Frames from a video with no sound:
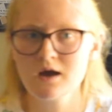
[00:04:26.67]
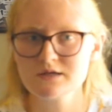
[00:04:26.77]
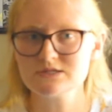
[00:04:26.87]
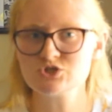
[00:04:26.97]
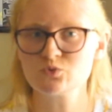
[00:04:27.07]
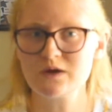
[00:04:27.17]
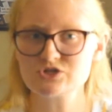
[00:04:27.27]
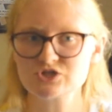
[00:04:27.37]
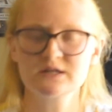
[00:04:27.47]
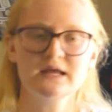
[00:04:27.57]

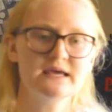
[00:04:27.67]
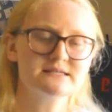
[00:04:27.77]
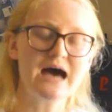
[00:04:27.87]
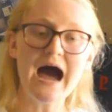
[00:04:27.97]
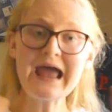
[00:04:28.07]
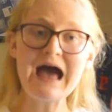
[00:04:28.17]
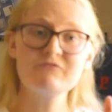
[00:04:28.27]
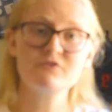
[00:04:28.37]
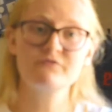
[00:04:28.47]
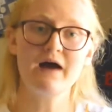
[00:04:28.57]
situation is I have
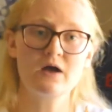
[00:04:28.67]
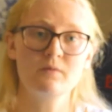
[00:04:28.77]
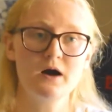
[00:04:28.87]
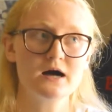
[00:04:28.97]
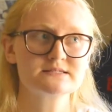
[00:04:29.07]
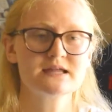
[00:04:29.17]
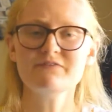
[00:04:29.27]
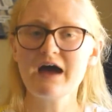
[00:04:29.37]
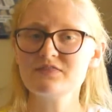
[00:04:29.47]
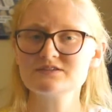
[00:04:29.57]
a file box, and I've
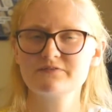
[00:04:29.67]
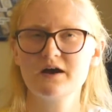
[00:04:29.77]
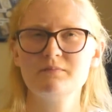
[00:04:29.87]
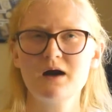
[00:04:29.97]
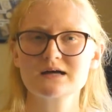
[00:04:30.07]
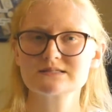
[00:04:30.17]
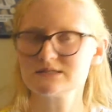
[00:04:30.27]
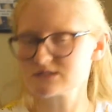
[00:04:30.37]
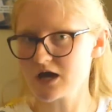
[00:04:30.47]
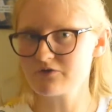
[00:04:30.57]
had this file box
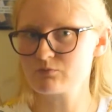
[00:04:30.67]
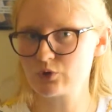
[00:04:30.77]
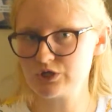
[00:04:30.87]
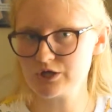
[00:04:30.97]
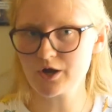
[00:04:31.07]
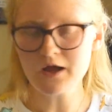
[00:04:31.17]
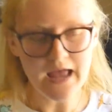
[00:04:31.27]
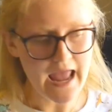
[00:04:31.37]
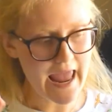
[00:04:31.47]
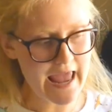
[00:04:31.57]
since sophomore year.
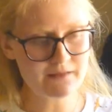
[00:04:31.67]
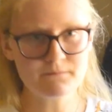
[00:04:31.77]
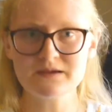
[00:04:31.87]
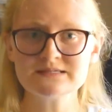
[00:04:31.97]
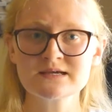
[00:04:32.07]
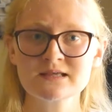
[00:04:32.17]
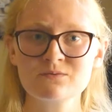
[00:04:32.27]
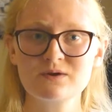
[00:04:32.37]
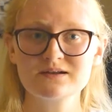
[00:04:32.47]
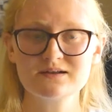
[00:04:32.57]
And basically
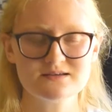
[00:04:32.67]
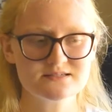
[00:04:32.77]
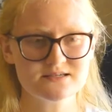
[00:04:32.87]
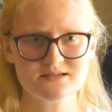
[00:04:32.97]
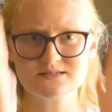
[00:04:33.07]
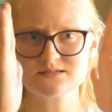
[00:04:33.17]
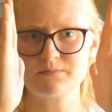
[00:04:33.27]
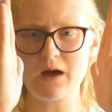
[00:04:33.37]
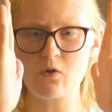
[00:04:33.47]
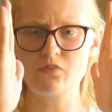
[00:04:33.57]
what it is it's
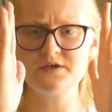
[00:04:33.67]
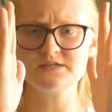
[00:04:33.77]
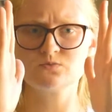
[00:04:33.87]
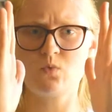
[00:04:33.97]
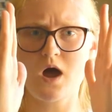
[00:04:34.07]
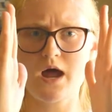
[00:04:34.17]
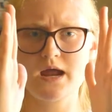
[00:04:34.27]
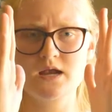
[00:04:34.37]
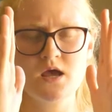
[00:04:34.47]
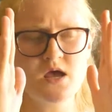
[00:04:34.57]
about this
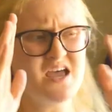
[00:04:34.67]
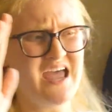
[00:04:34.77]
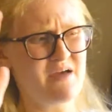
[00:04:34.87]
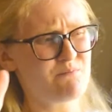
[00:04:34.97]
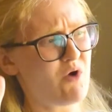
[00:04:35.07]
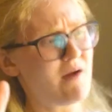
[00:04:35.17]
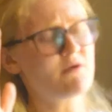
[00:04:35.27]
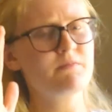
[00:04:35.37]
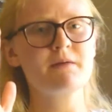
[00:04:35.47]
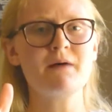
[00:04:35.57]
wide and
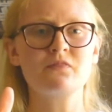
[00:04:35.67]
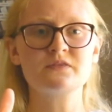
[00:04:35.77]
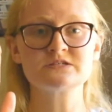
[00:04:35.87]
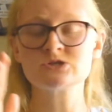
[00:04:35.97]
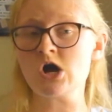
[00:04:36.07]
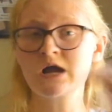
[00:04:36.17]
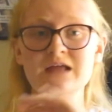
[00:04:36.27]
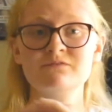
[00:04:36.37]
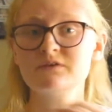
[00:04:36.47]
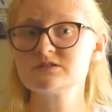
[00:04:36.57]
probably about this long
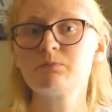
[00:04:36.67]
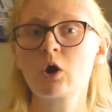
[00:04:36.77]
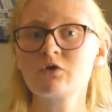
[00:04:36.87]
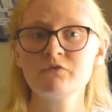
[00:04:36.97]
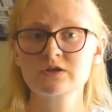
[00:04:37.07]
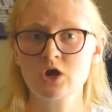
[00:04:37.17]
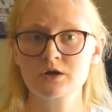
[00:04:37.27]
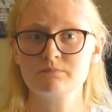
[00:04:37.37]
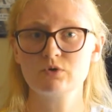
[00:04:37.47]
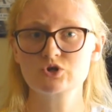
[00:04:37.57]
and fits perfect on
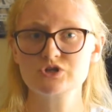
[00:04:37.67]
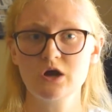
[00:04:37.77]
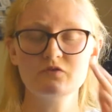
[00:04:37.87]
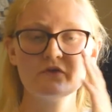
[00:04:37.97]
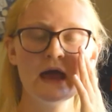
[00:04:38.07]
a bookshelf.